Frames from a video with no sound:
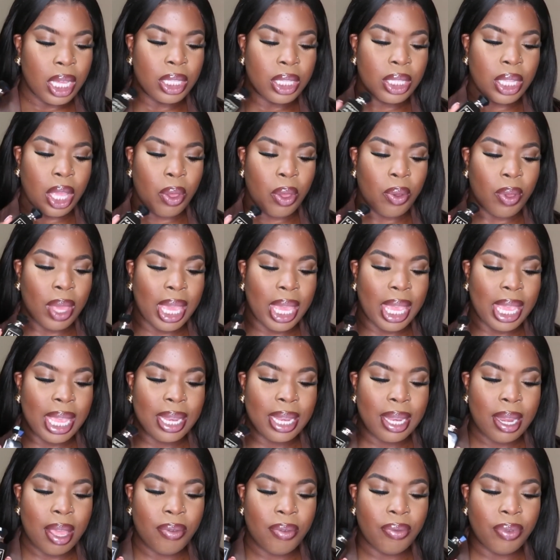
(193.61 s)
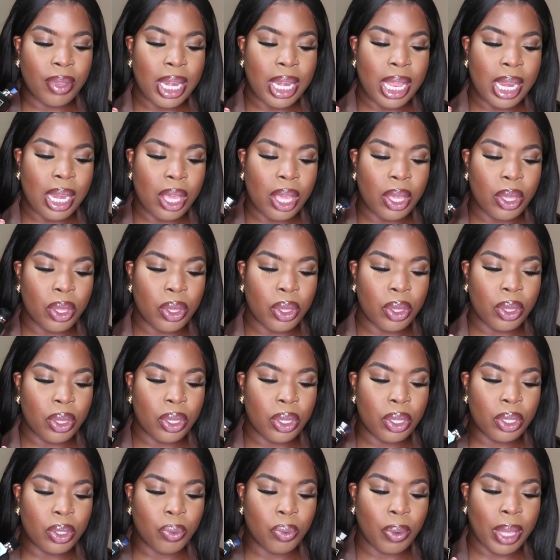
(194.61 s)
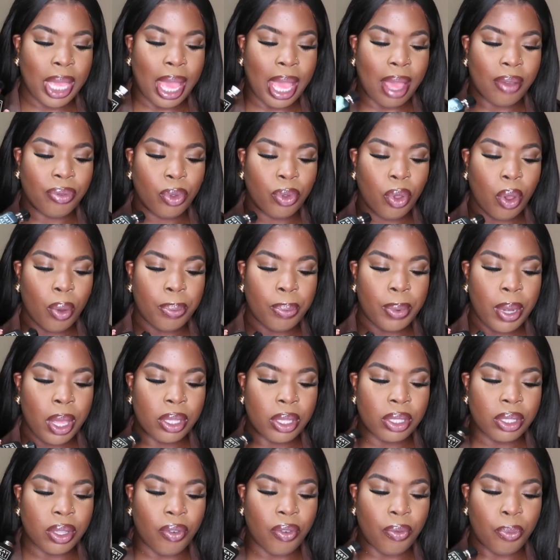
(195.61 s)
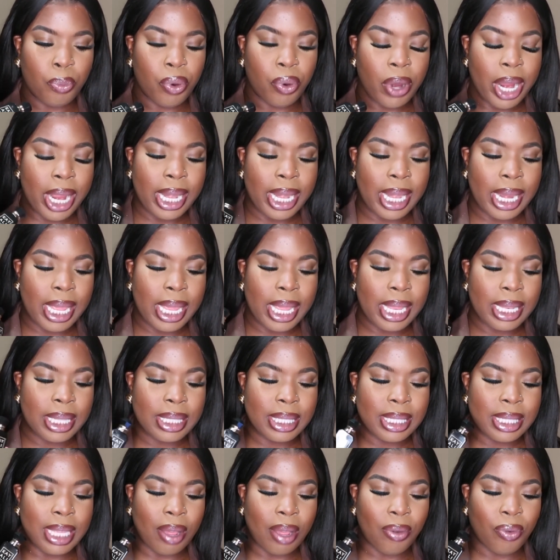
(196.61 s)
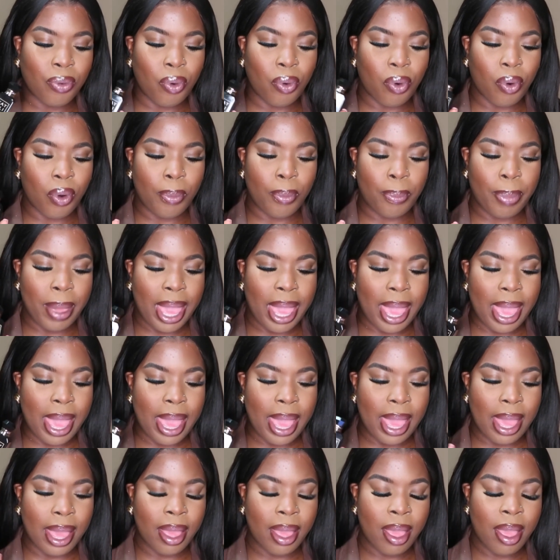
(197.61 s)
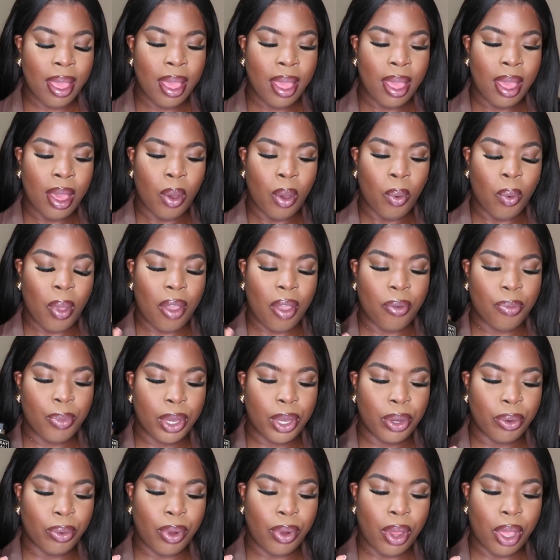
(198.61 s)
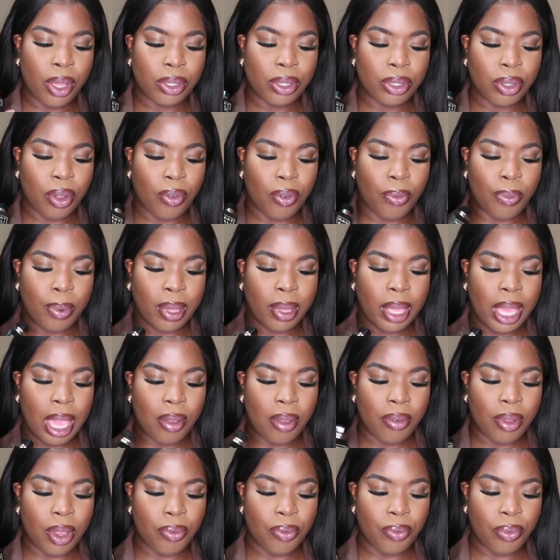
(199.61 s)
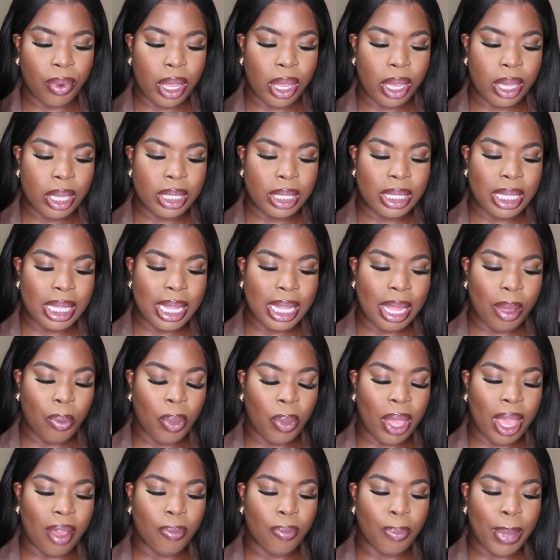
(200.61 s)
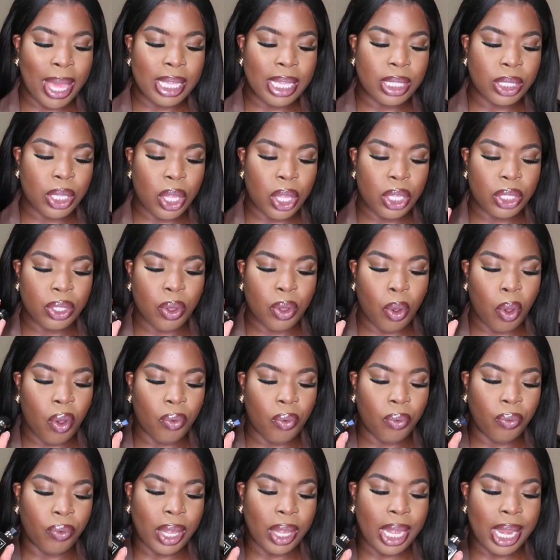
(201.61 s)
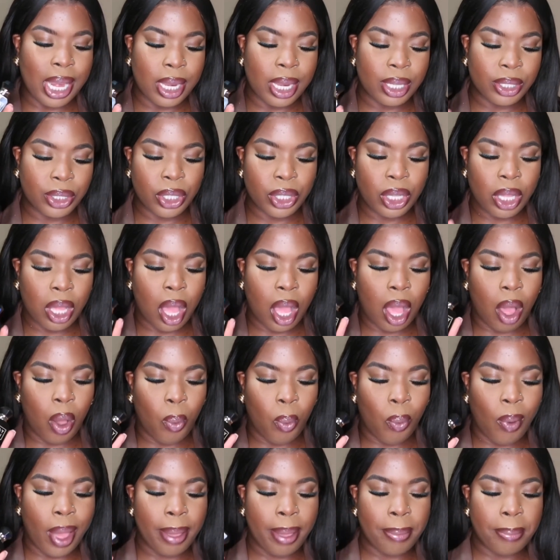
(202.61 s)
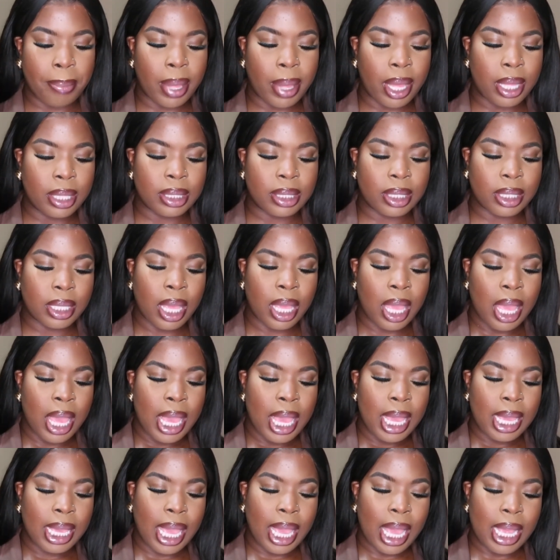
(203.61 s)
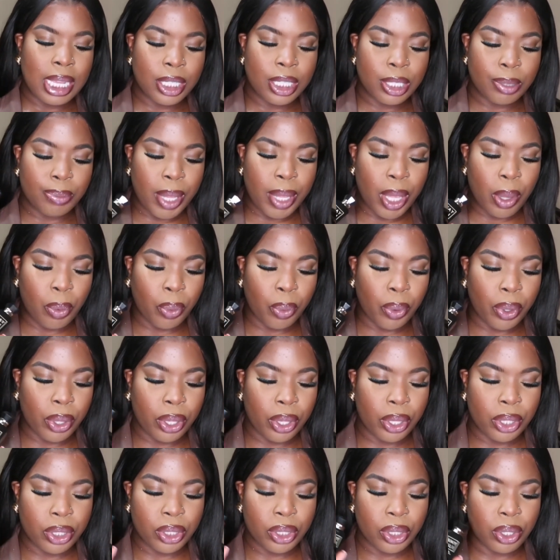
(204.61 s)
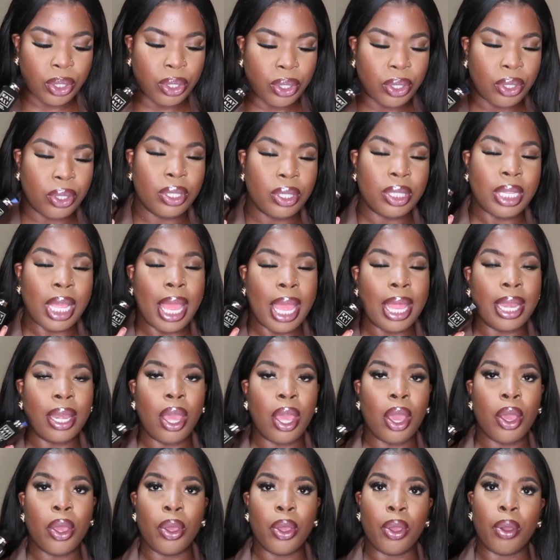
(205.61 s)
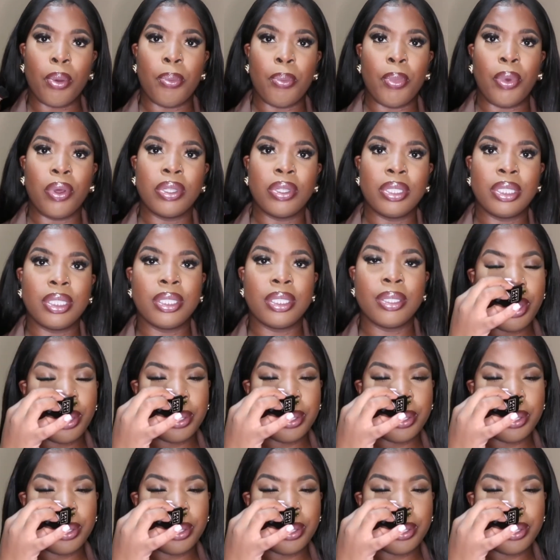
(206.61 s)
So in vanilla oud, we have top notes of praline, saffron, pear, we have middle notes of Bulgarian rose, and then we have base notes of vanilla sugar, white musk, cashmere wood, oud and oak moss.